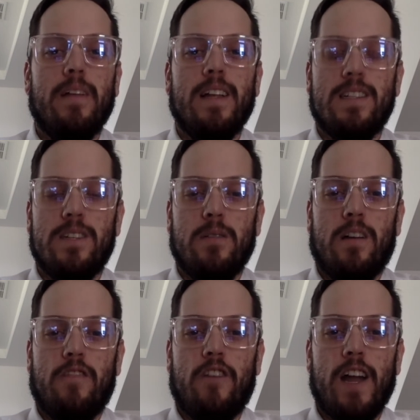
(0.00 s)
It's due
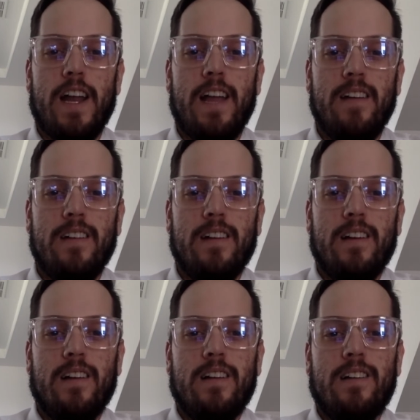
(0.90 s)
on Friday.
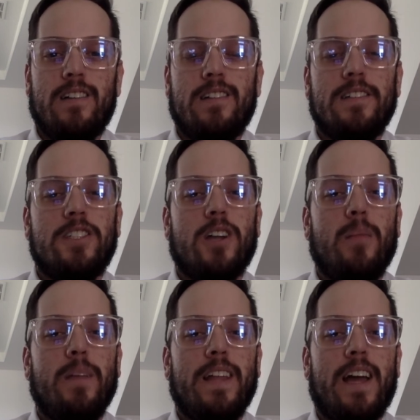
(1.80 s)
Show
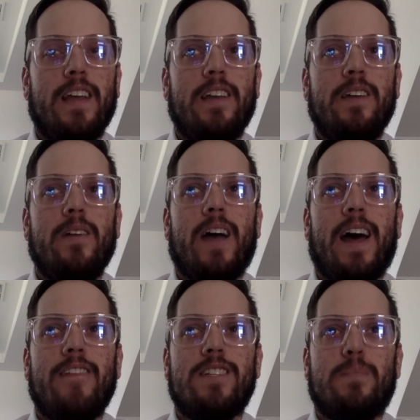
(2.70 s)
me that you
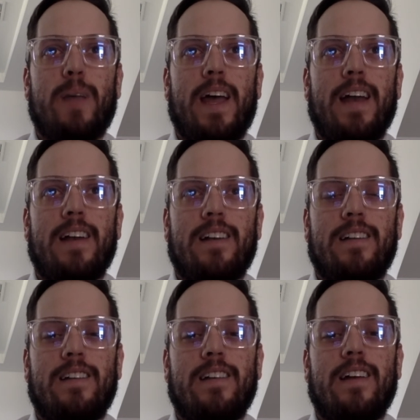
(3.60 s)
have spent
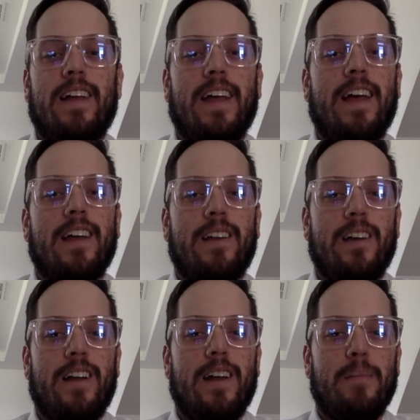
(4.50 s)
a
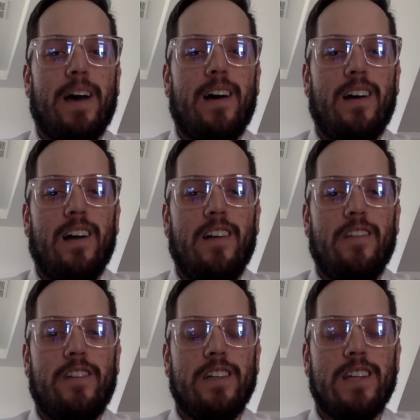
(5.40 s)
good amount
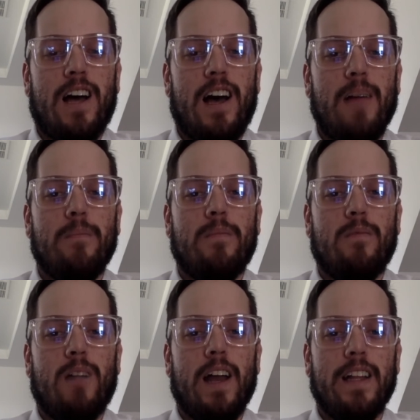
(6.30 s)
of time
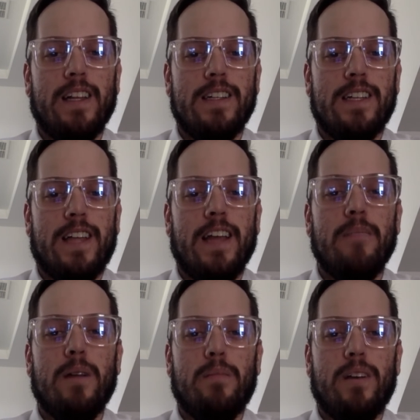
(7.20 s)
writing this and that you've
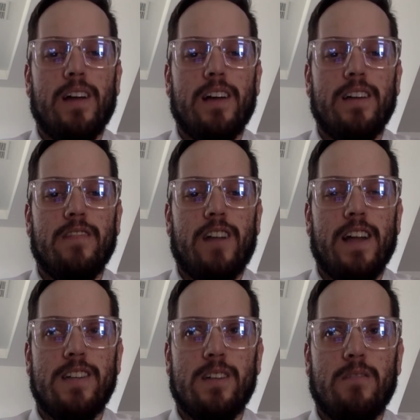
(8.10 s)
been productive,
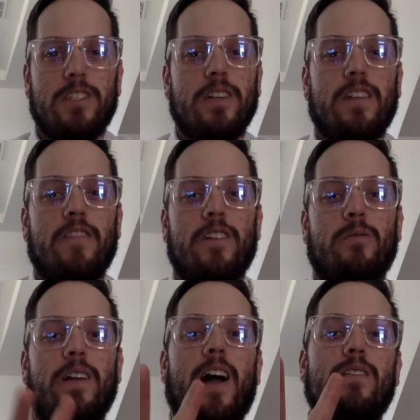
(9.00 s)
right? So we're shooting for
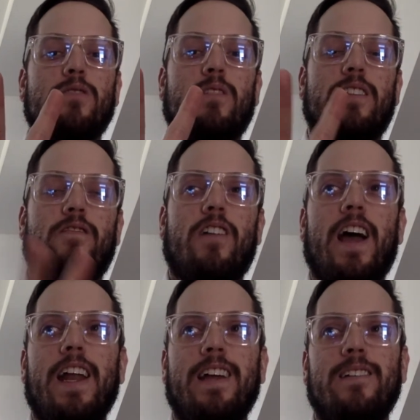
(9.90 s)
3 hours worth of
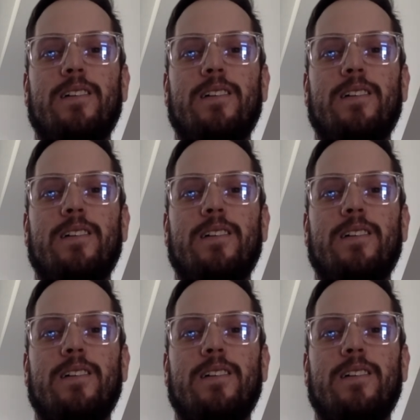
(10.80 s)
writing,